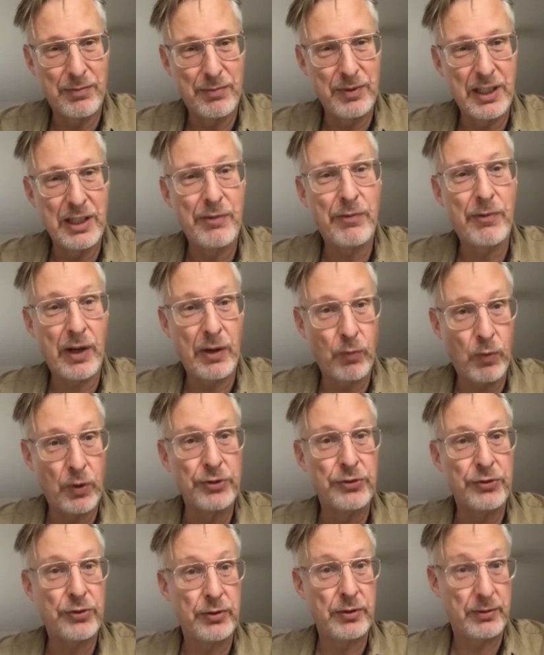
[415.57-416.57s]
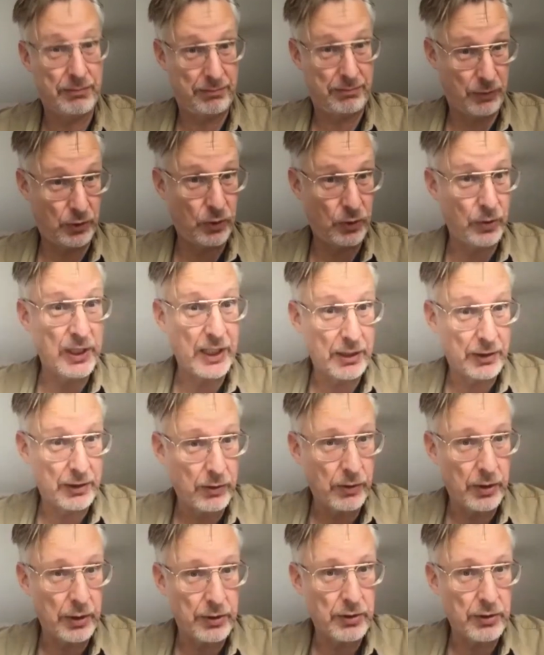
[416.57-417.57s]
if I want to to get
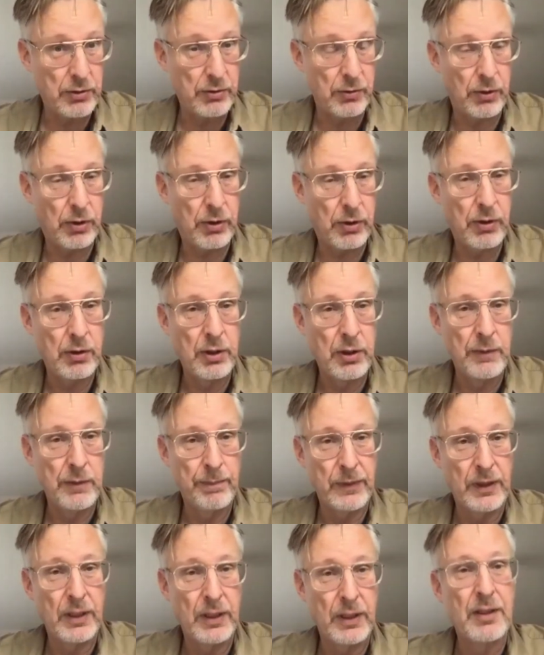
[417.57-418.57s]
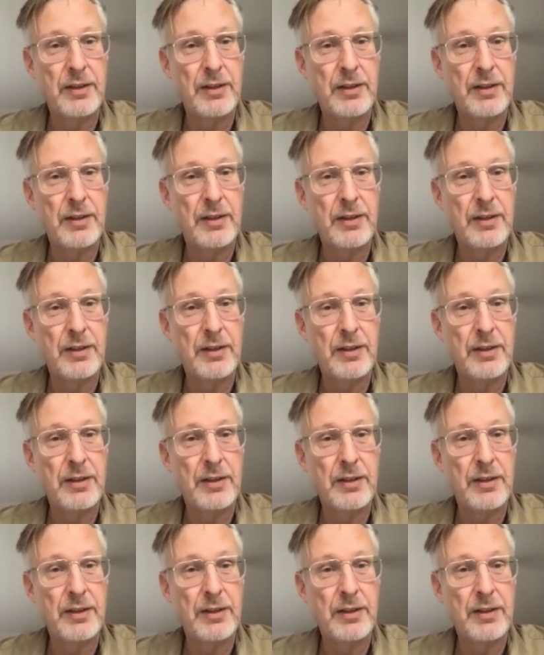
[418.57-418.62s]
to the truth. Okay.